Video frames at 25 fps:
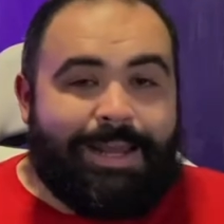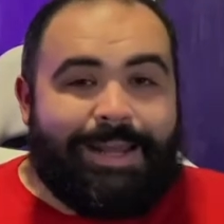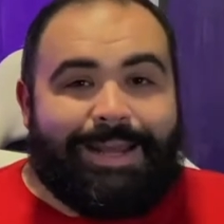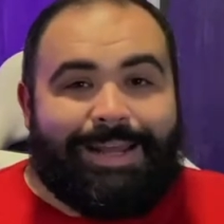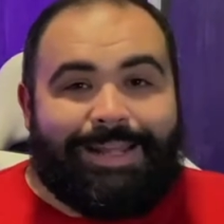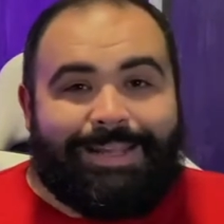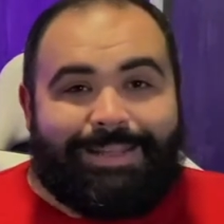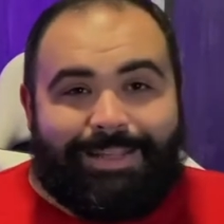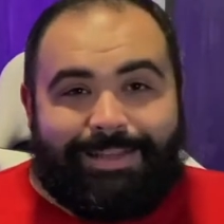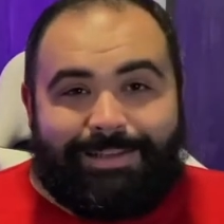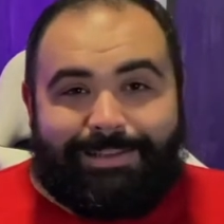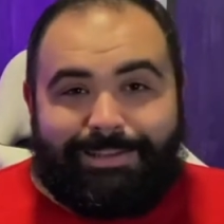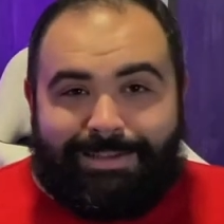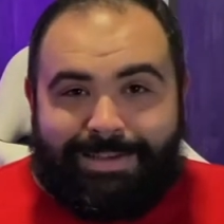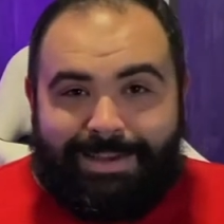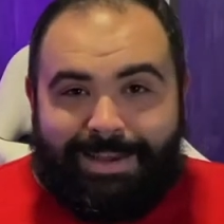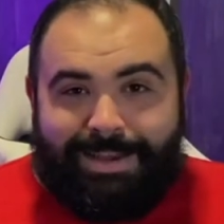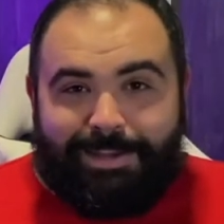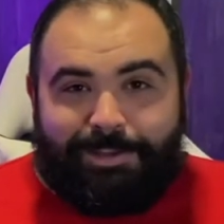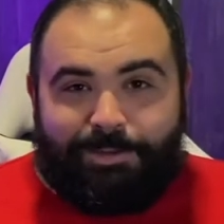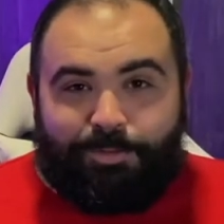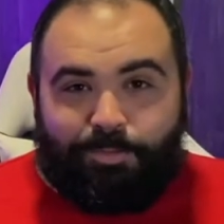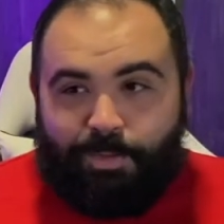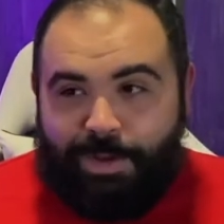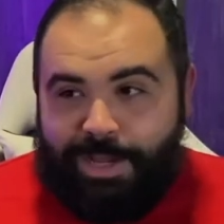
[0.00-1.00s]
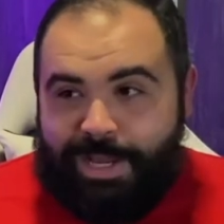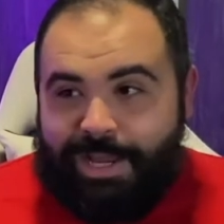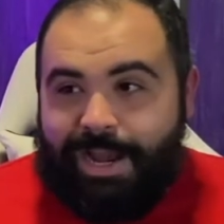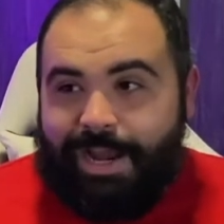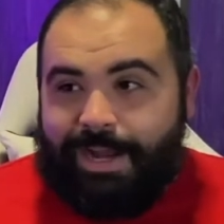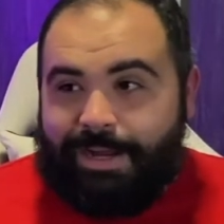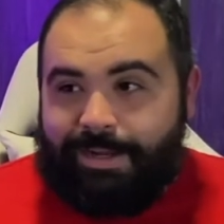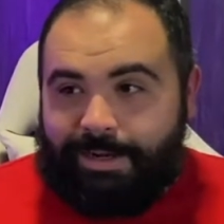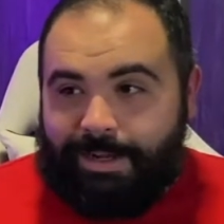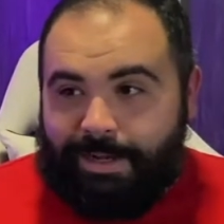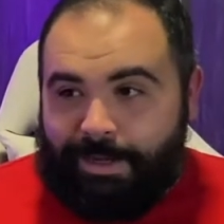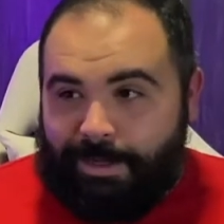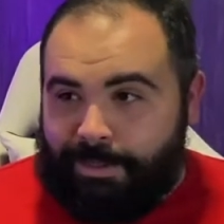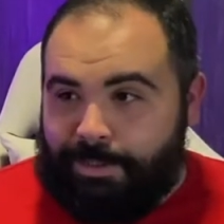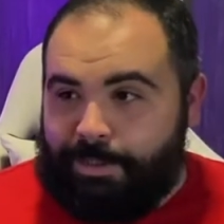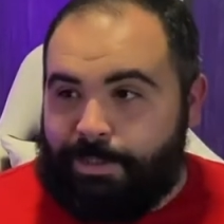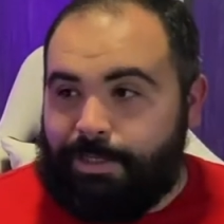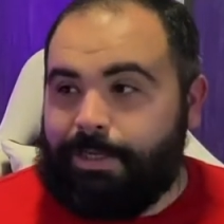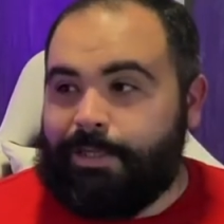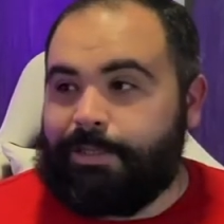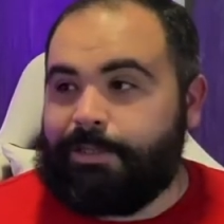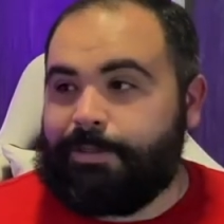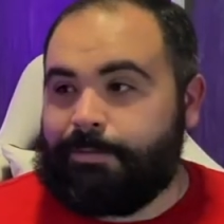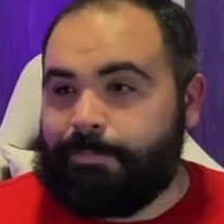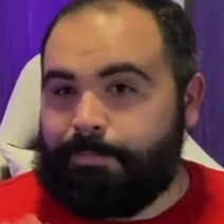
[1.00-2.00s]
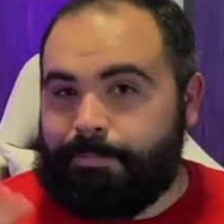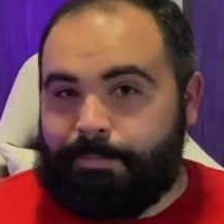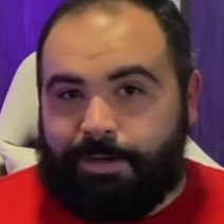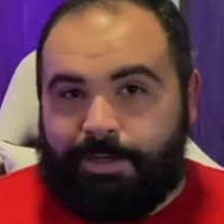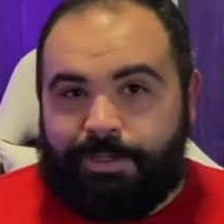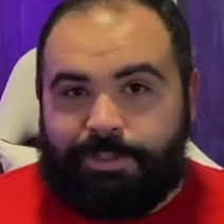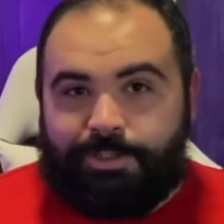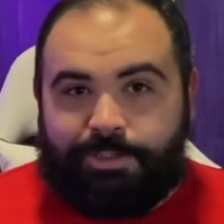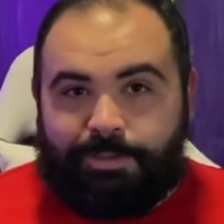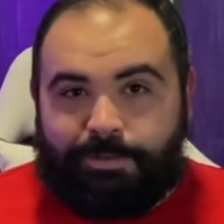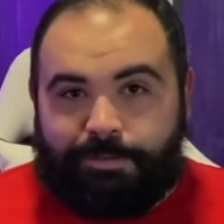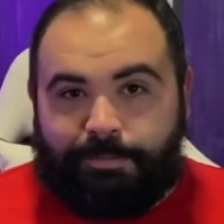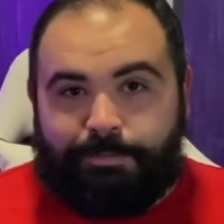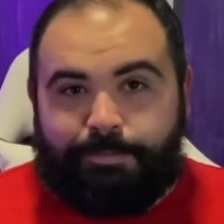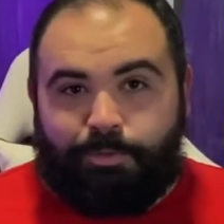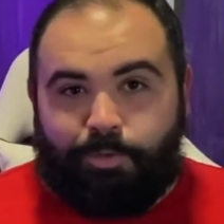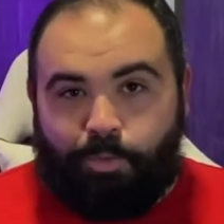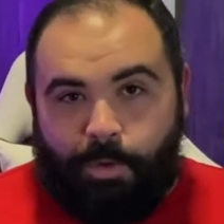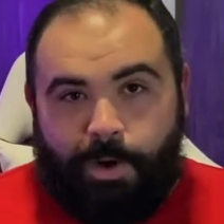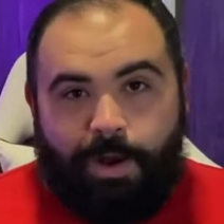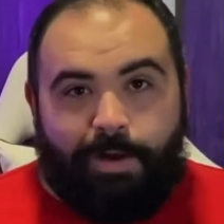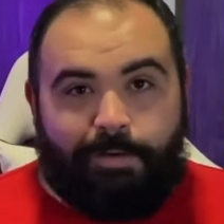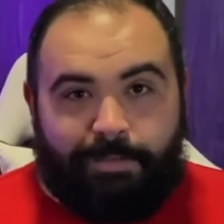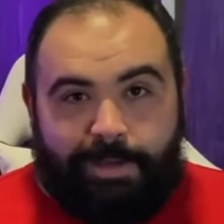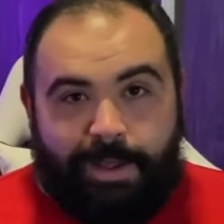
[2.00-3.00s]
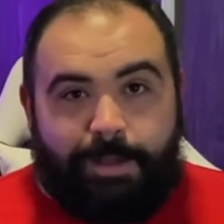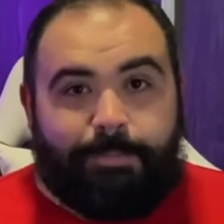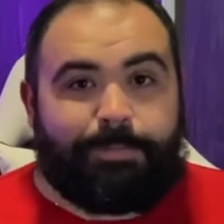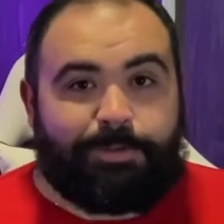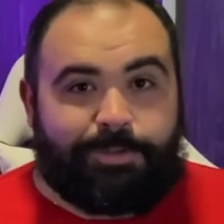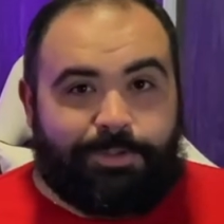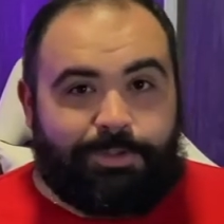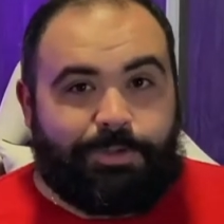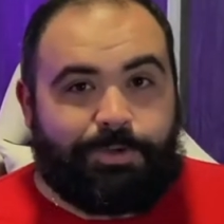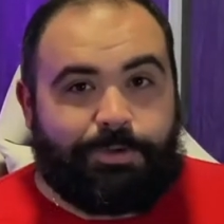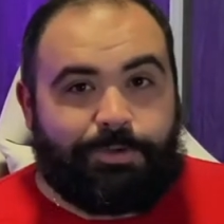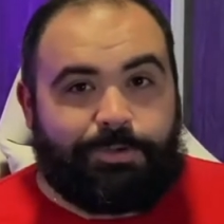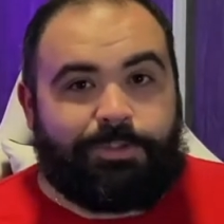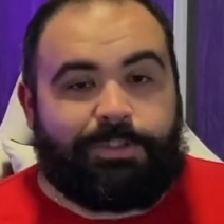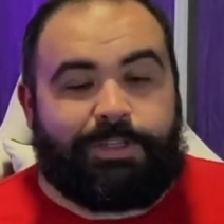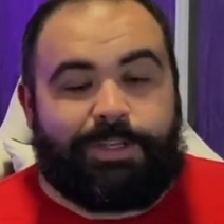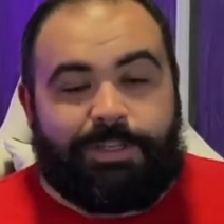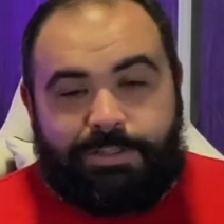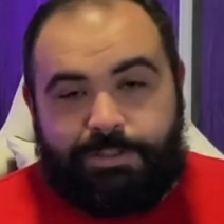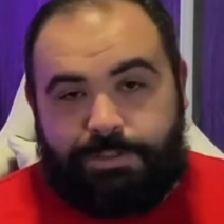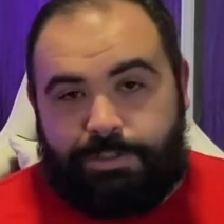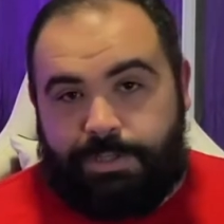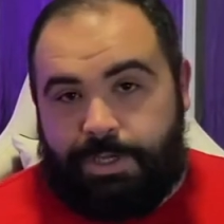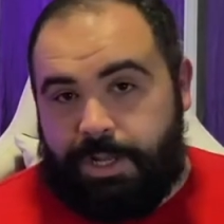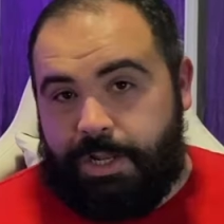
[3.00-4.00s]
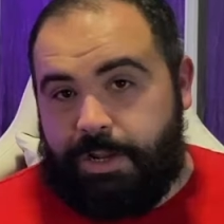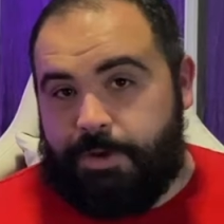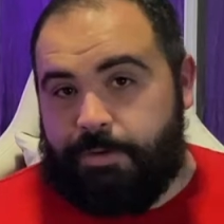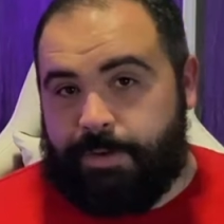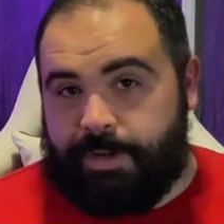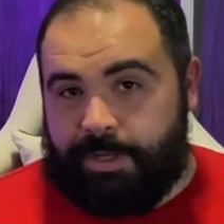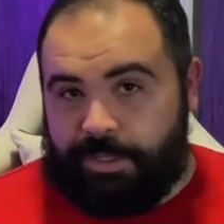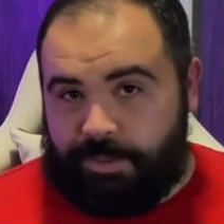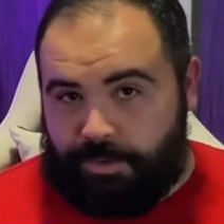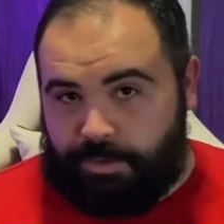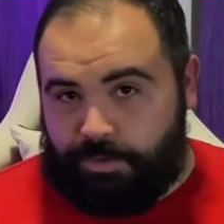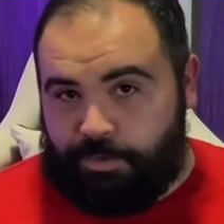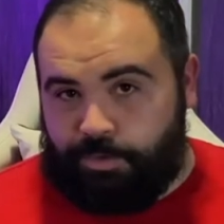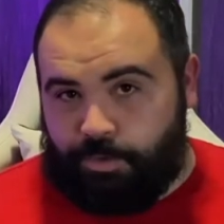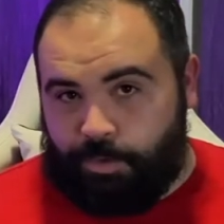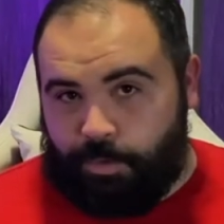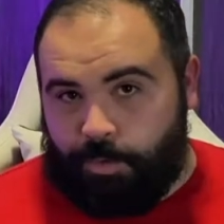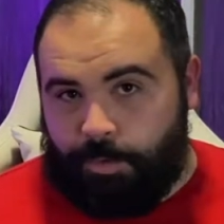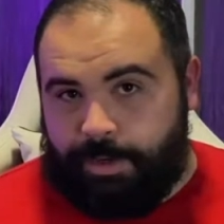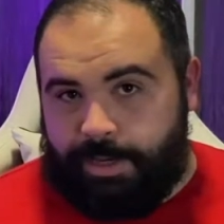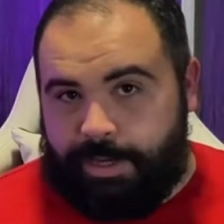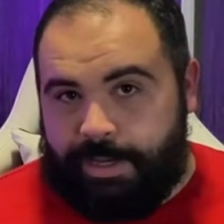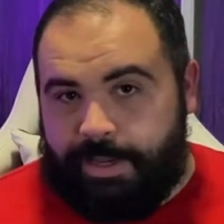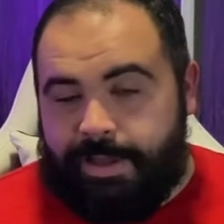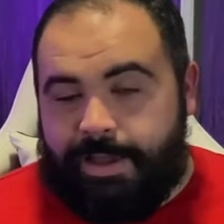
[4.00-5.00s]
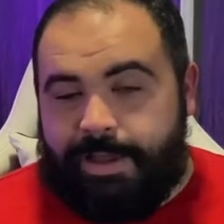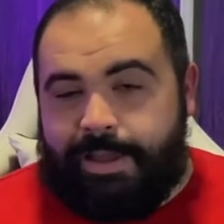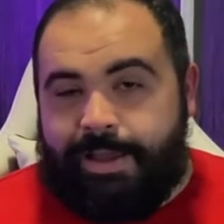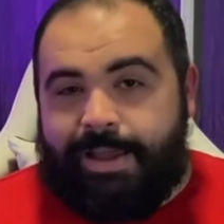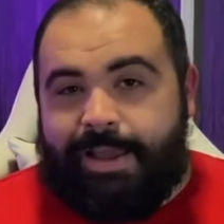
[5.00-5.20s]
In this case, we got another bunch of 12 episodes continuing the story,